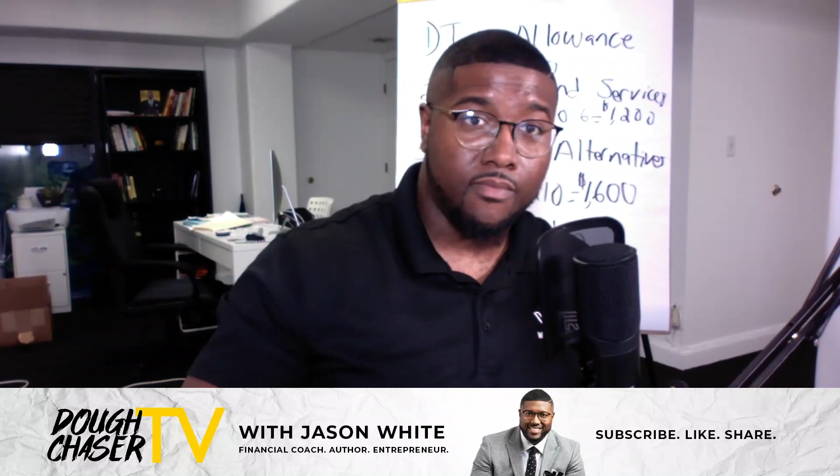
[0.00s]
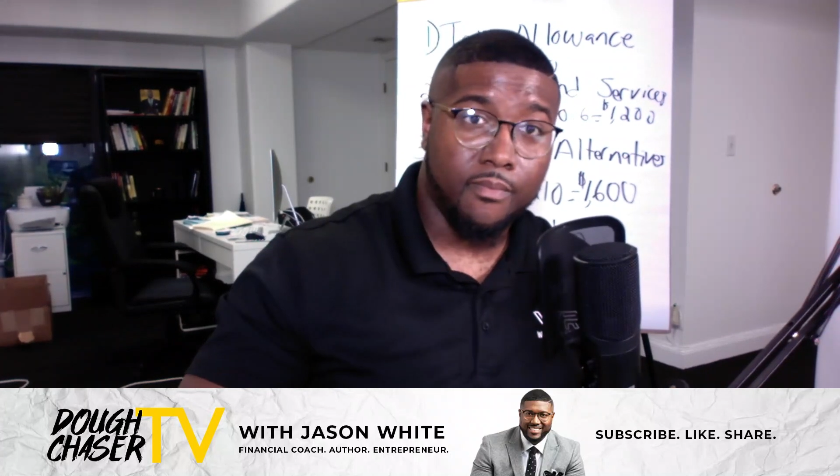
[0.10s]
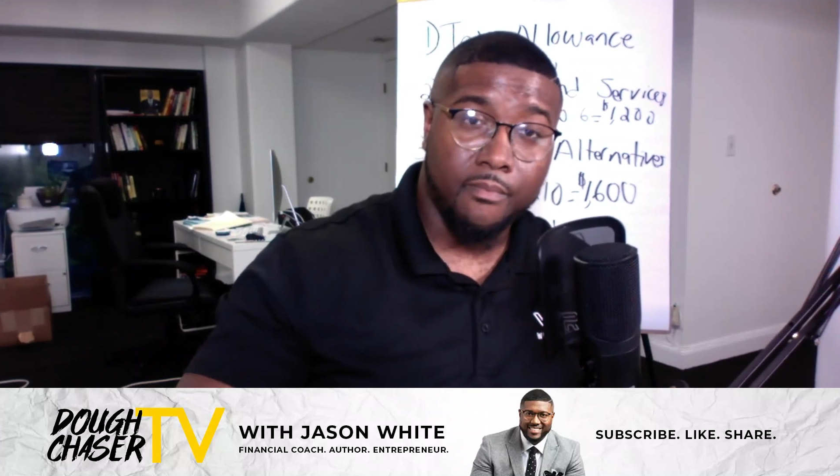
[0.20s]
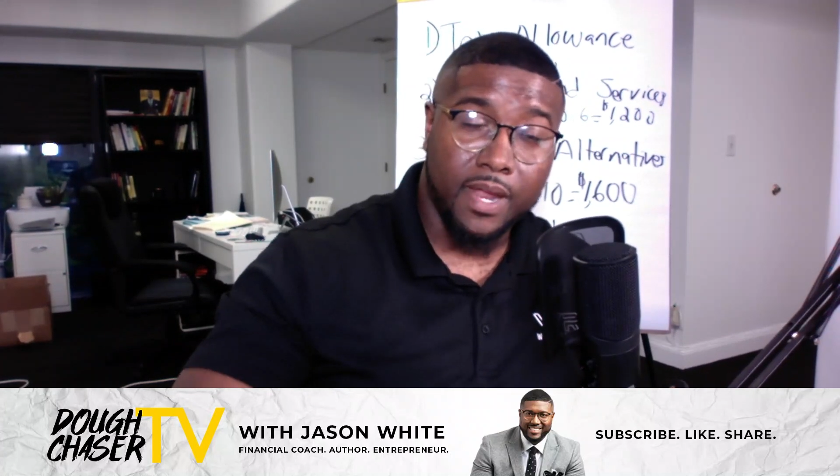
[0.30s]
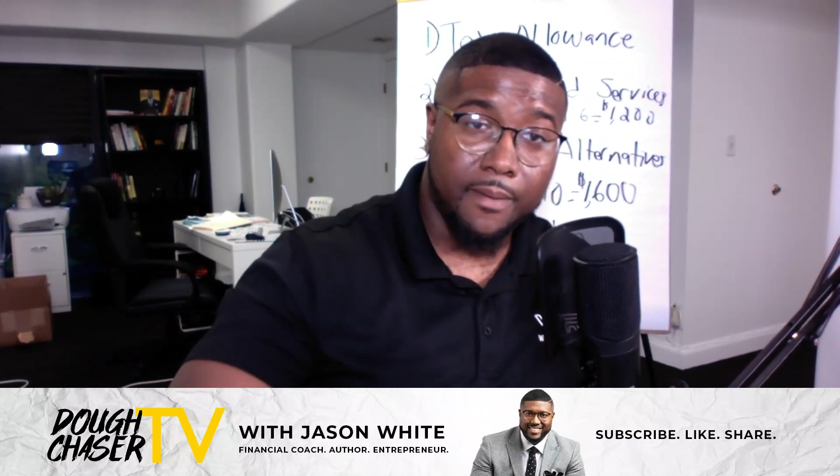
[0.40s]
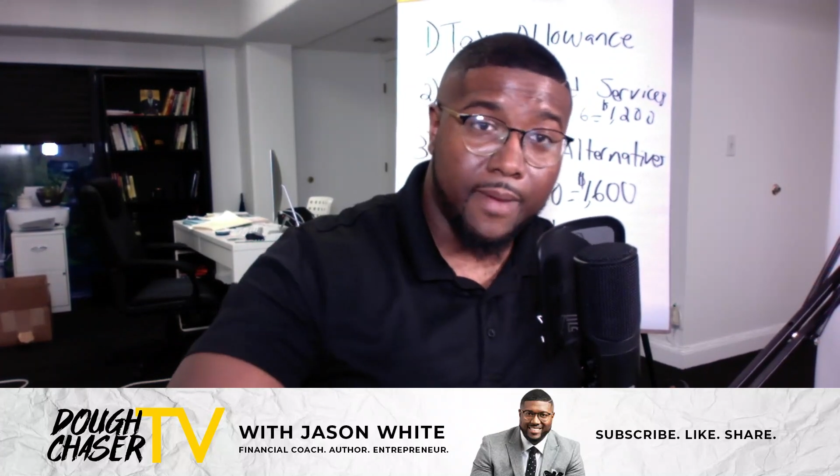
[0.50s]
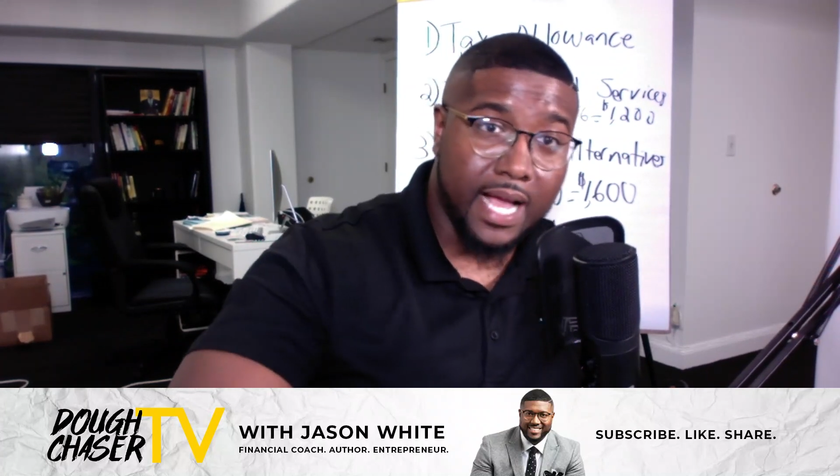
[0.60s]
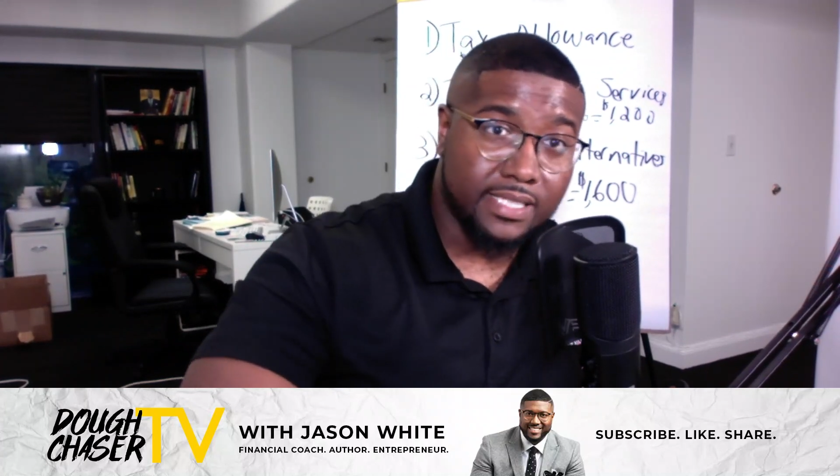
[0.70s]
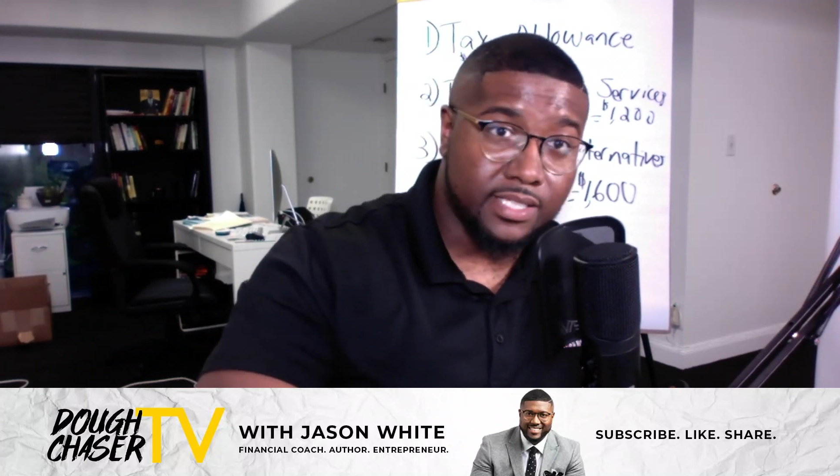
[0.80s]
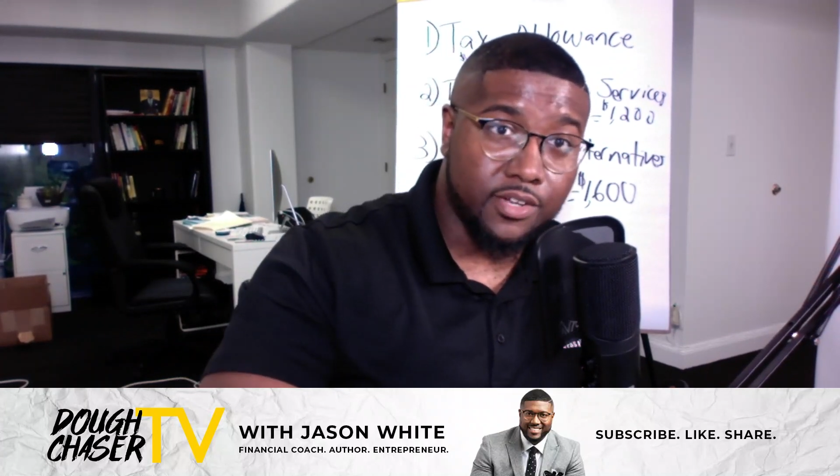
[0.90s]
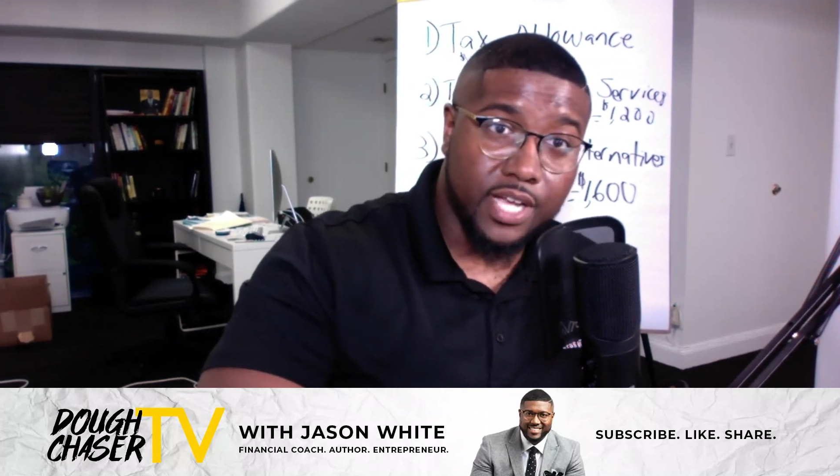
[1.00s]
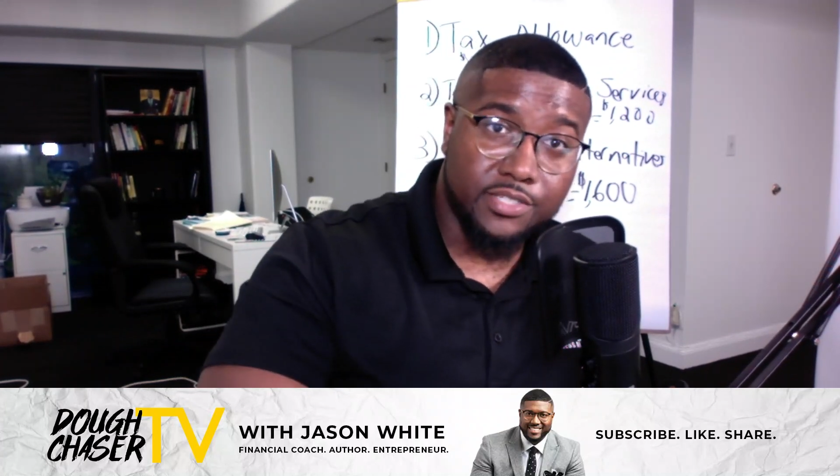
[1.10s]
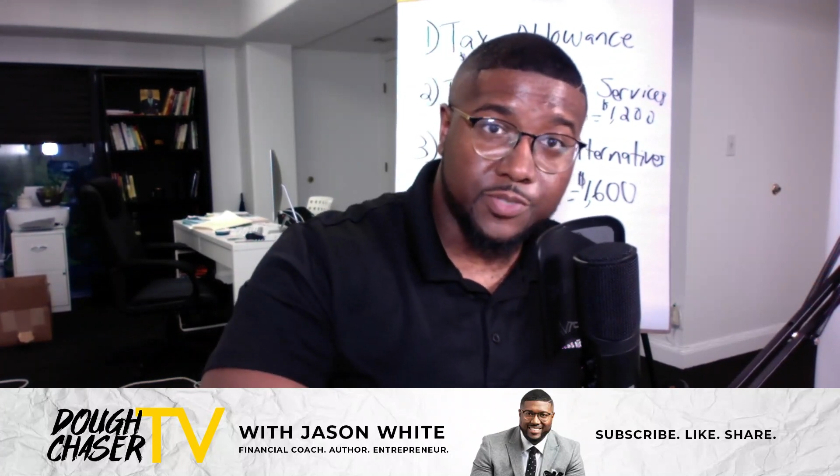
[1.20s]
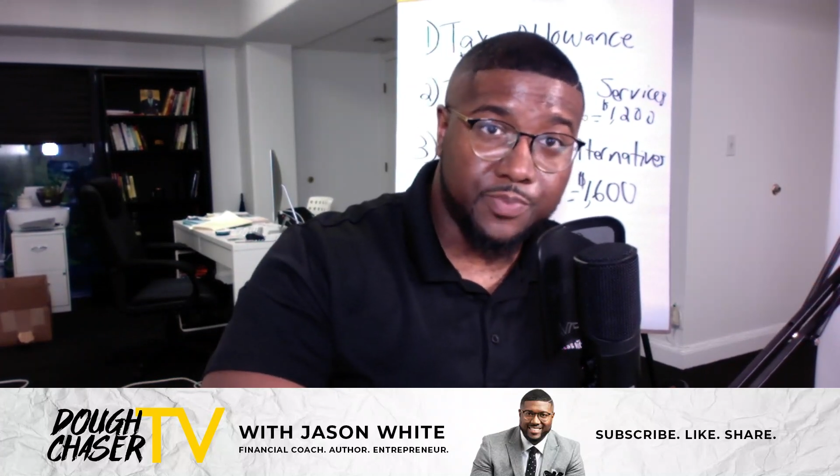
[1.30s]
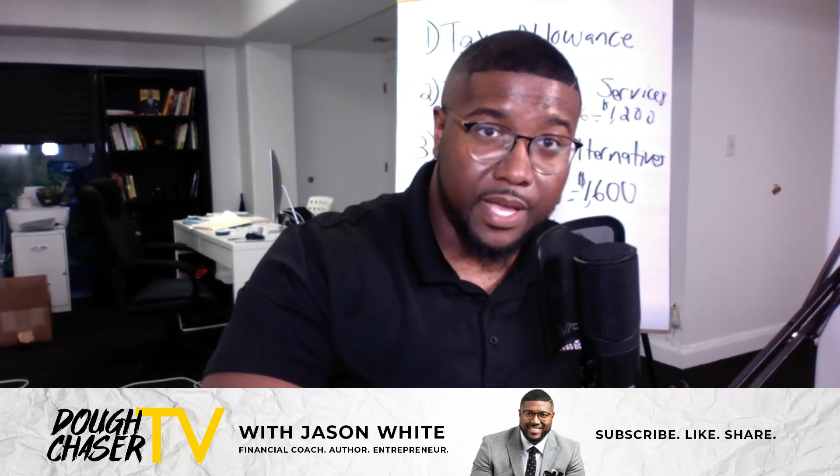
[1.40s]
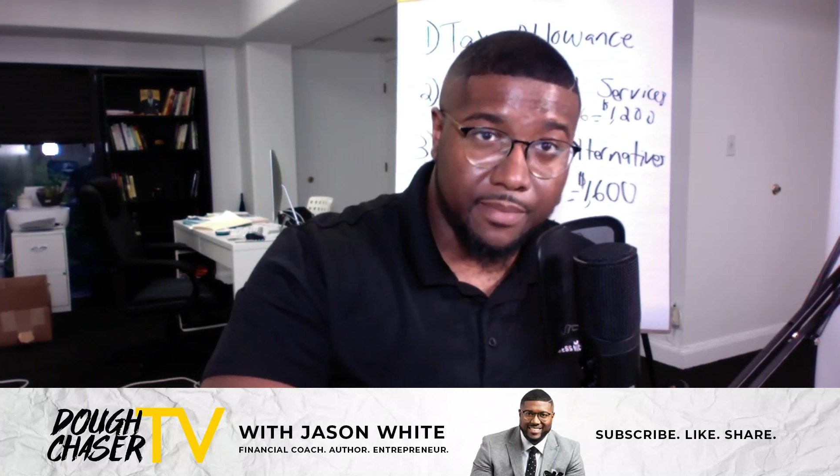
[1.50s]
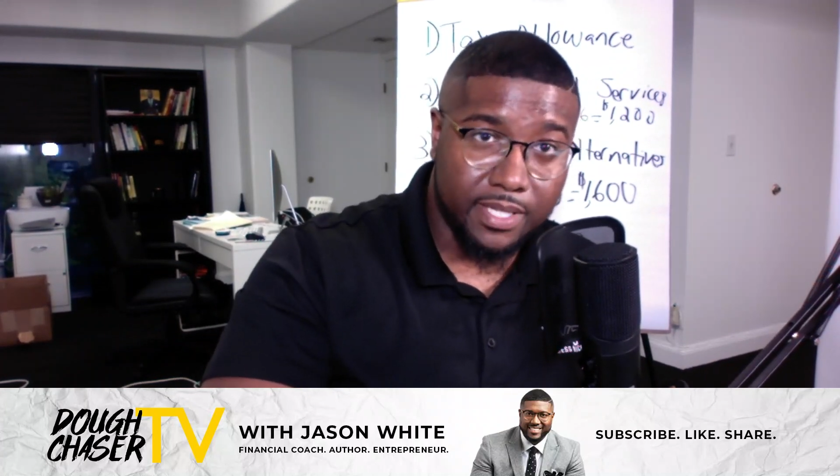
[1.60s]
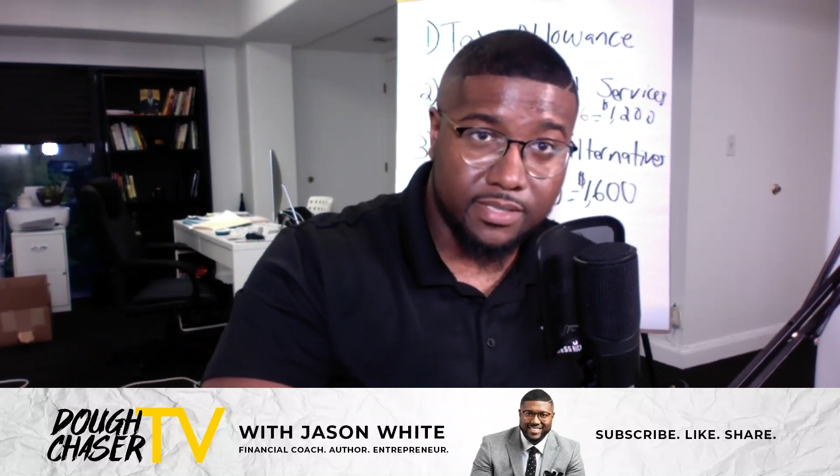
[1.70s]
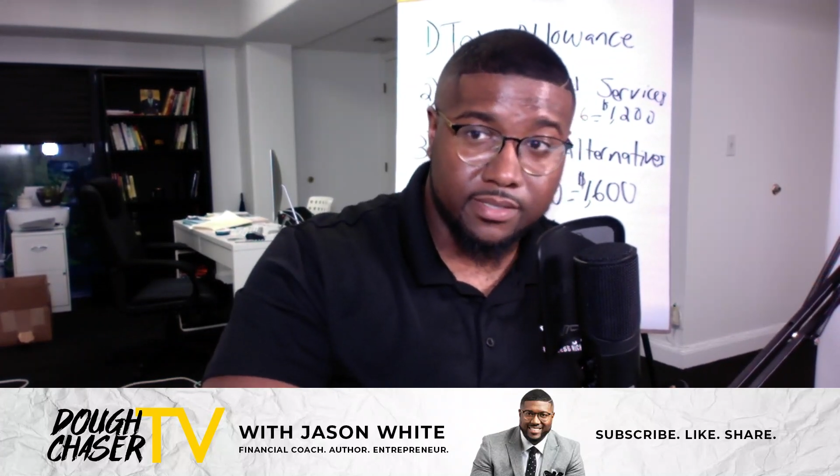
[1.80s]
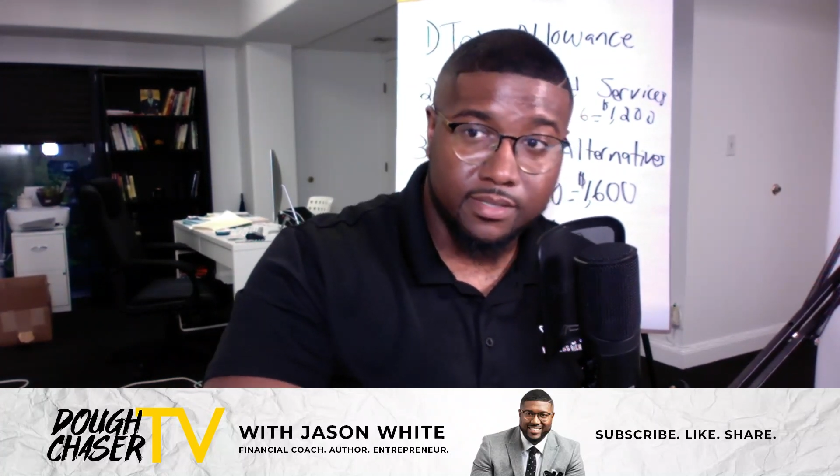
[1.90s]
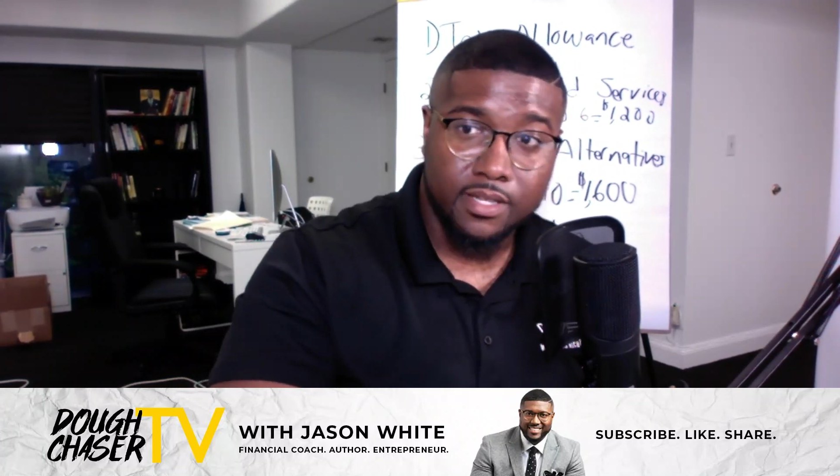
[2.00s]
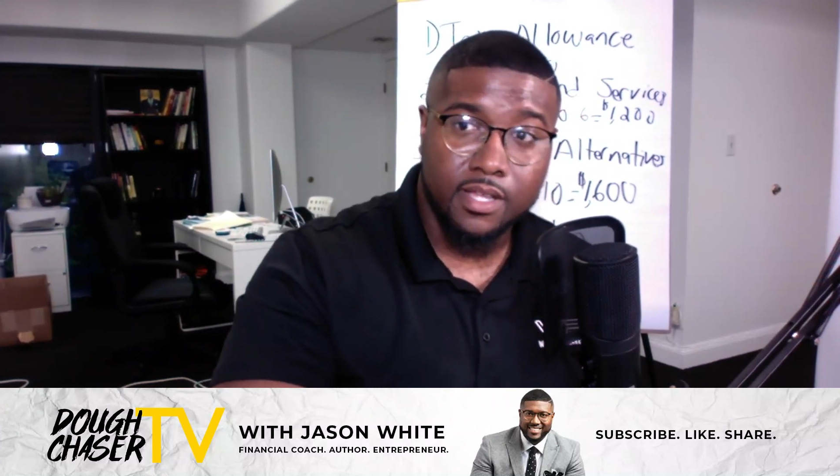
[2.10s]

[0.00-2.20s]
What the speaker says: minimizing your interest payments,